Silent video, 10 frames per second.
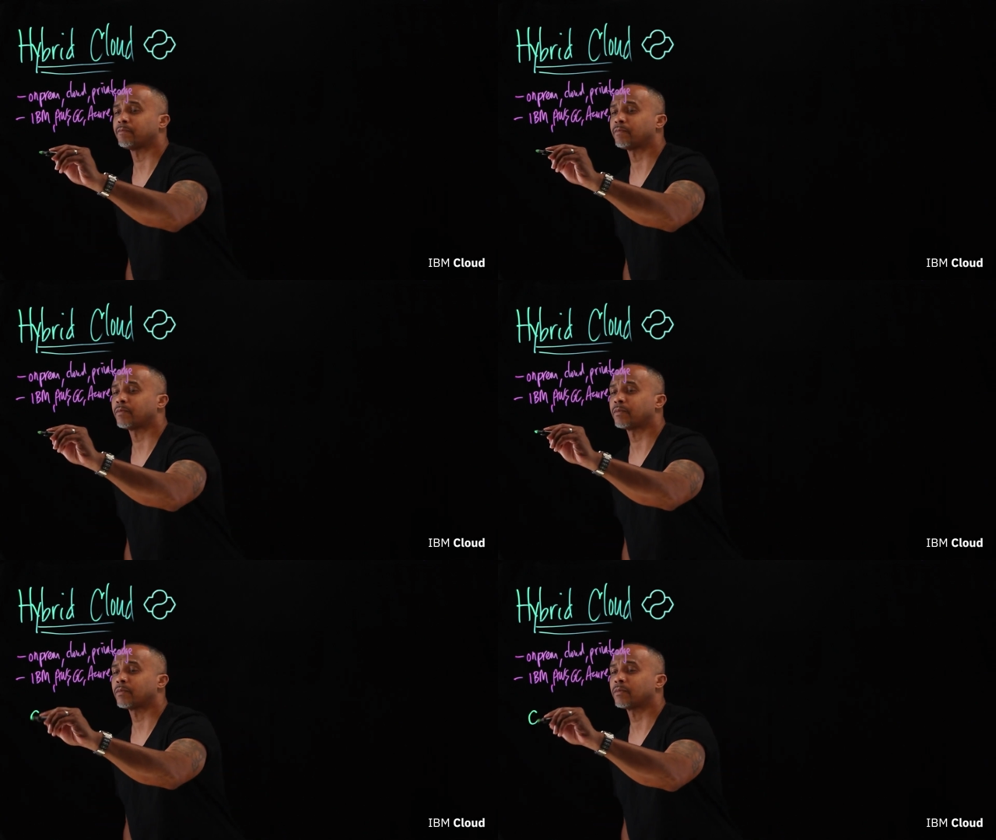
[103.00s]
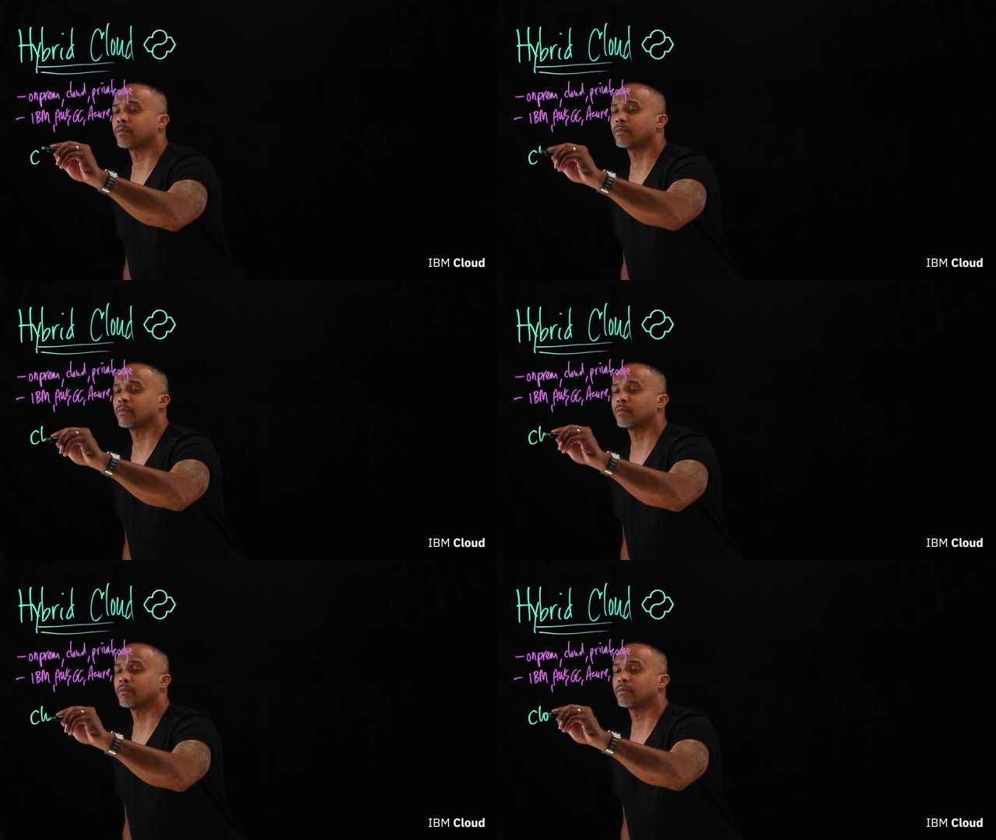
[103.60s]

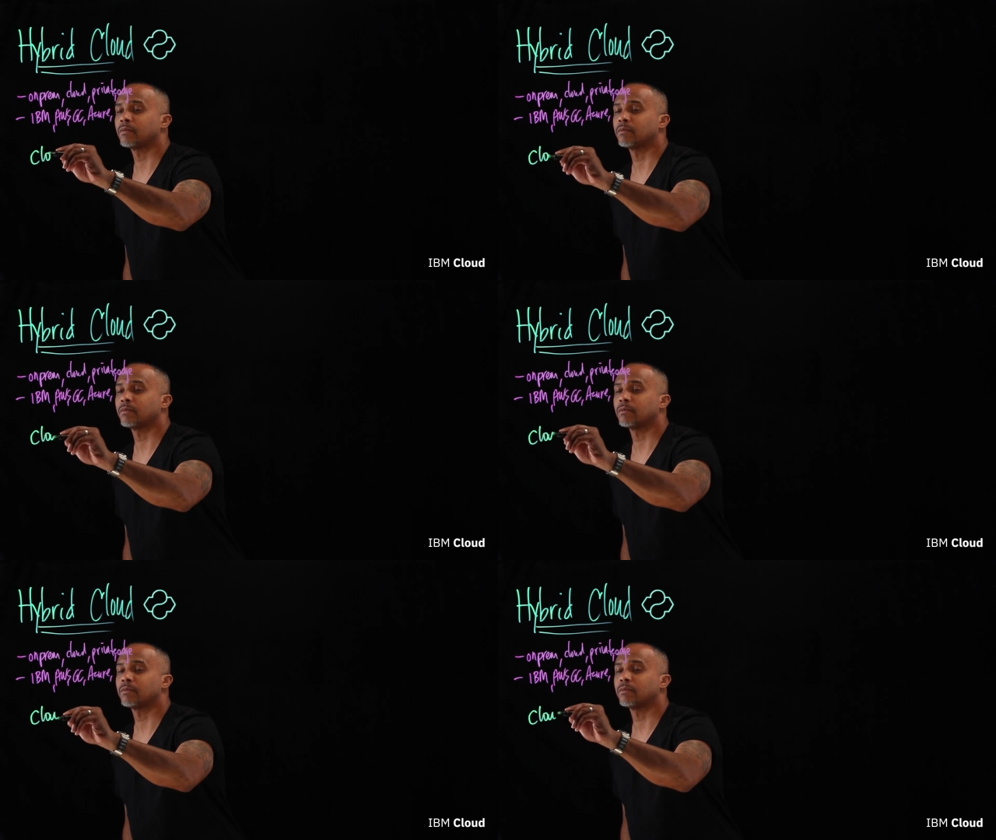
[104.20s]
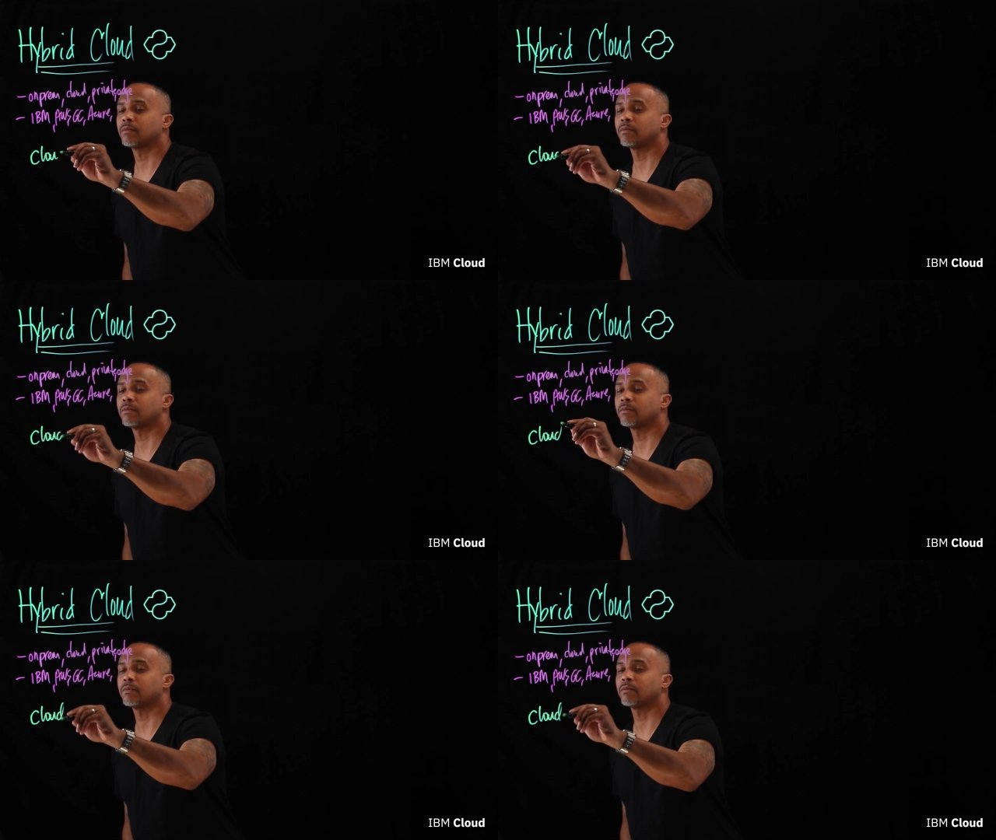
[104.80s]

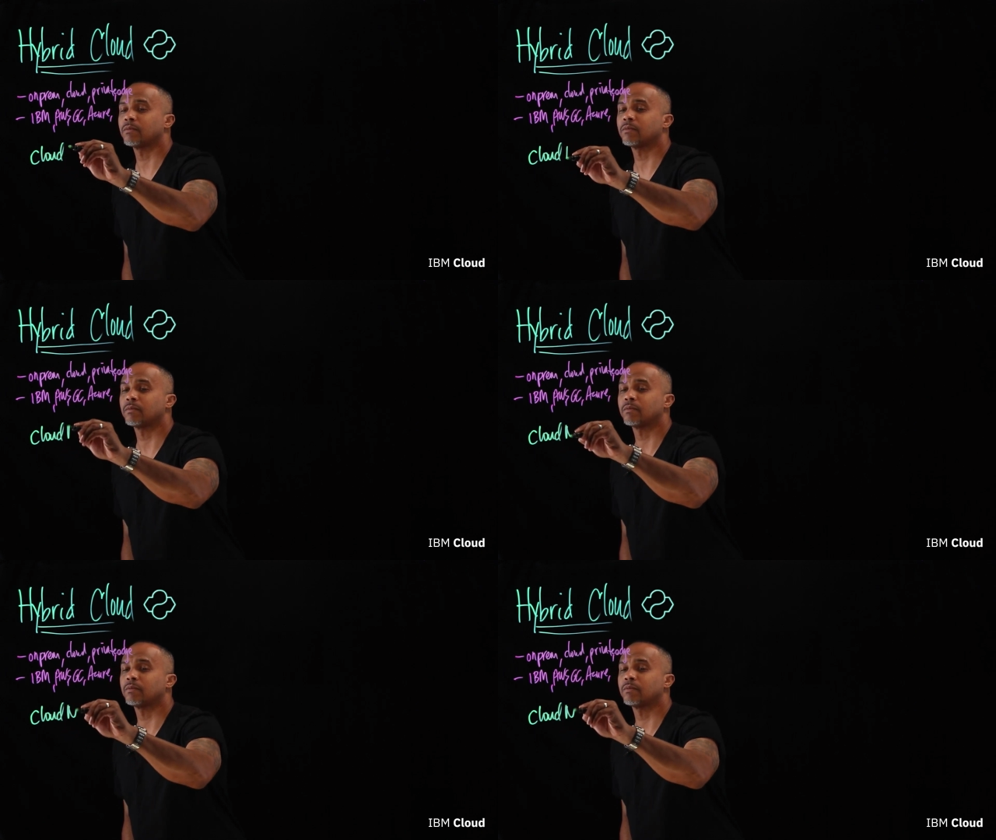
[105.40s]
(silence)